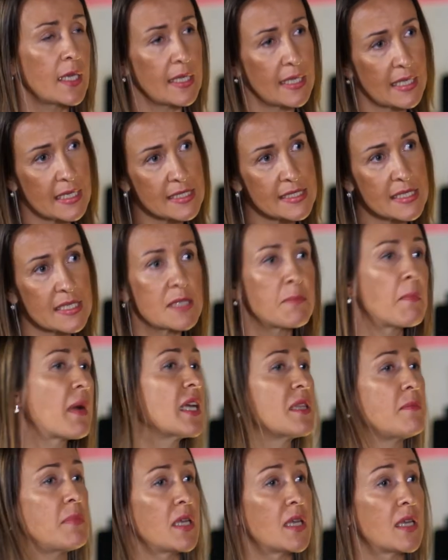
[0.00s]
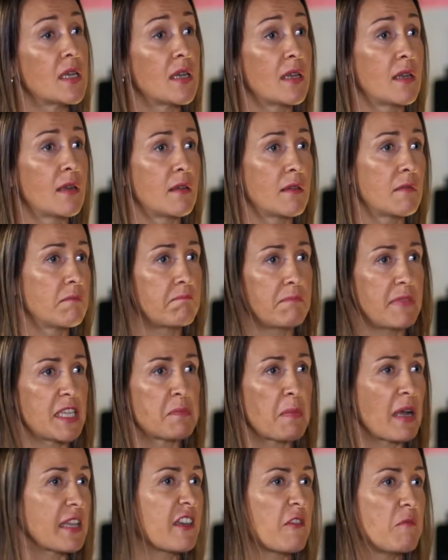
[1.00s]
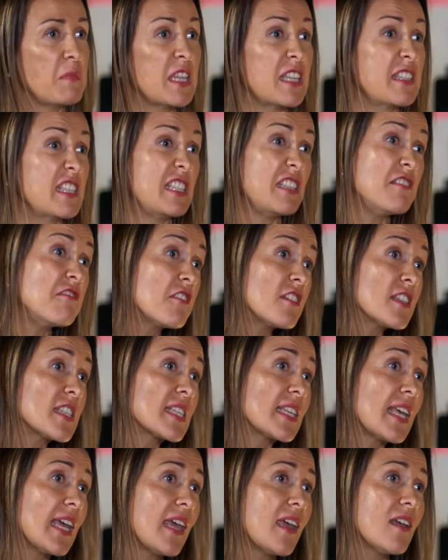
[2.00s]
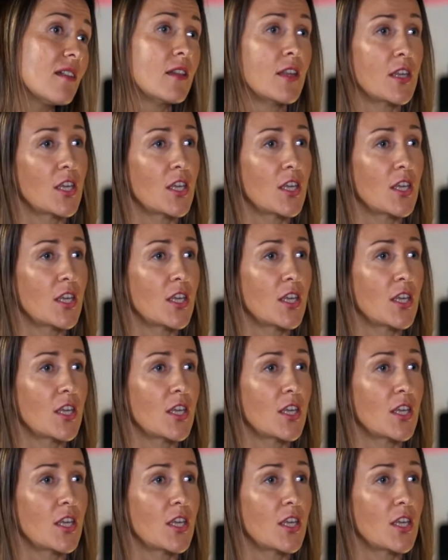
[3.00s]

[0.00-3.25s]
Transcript: Yes, it might have been at a different scale,